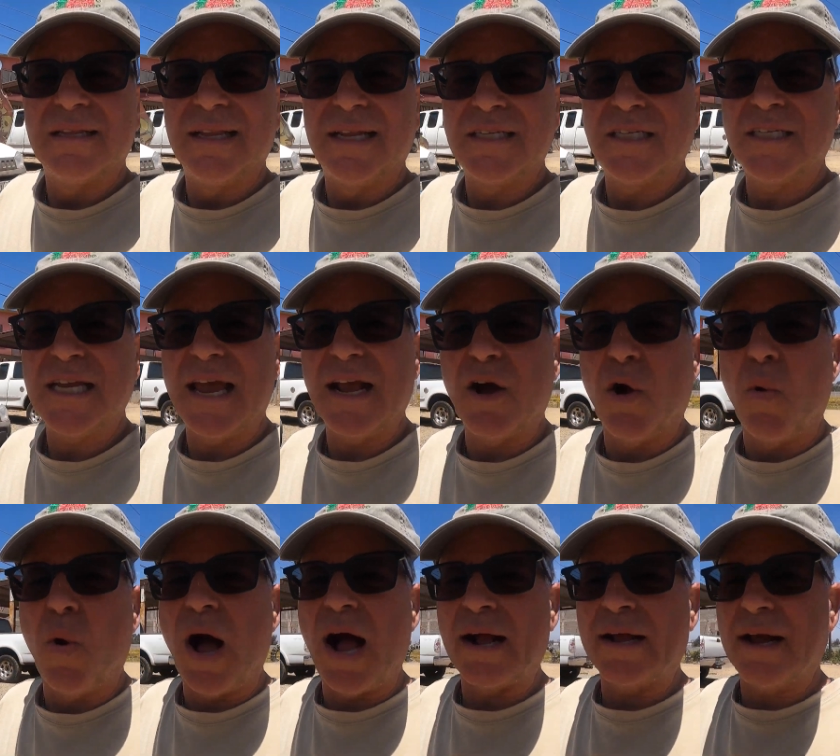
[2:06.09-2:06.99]
Let's take a
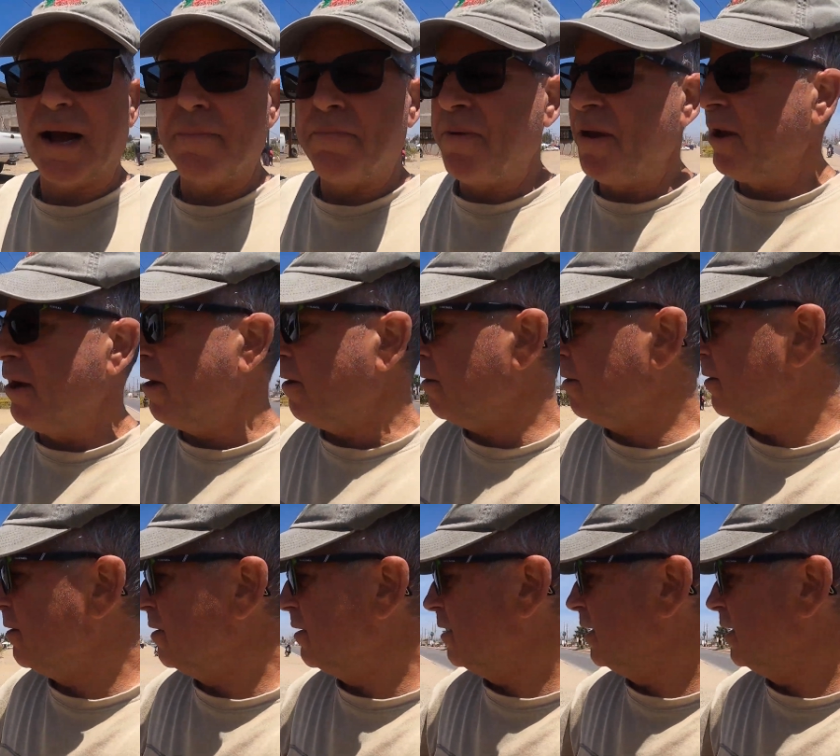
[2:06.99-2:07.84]
walk up here